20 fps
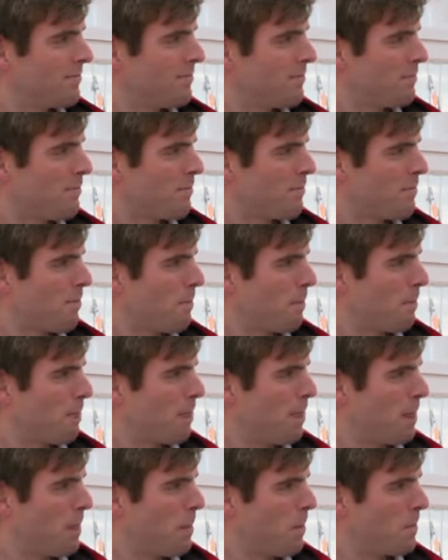
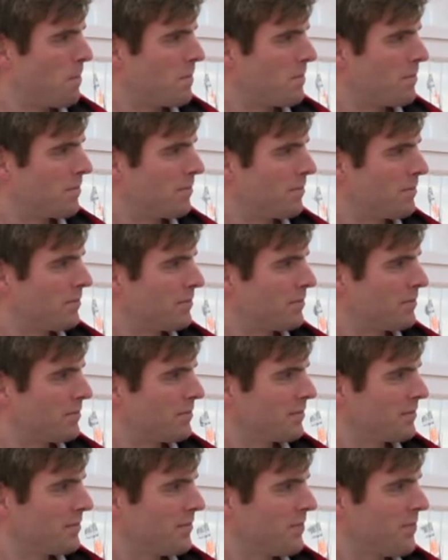
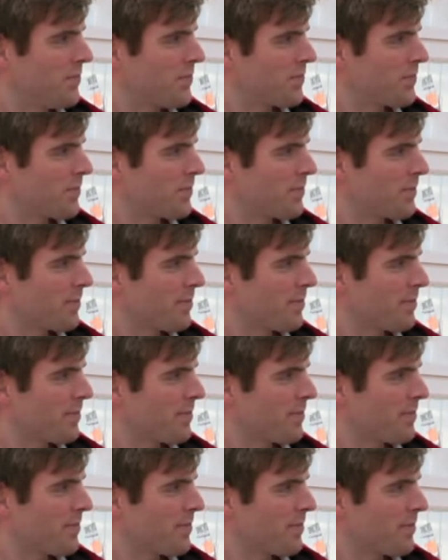
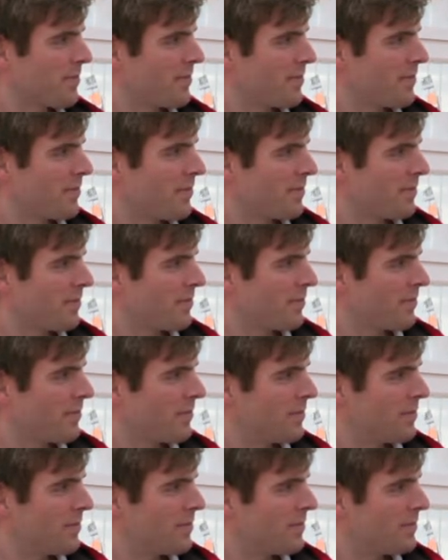
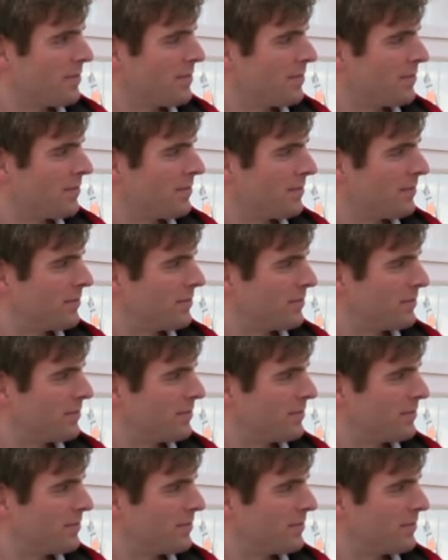The person shown says nothing.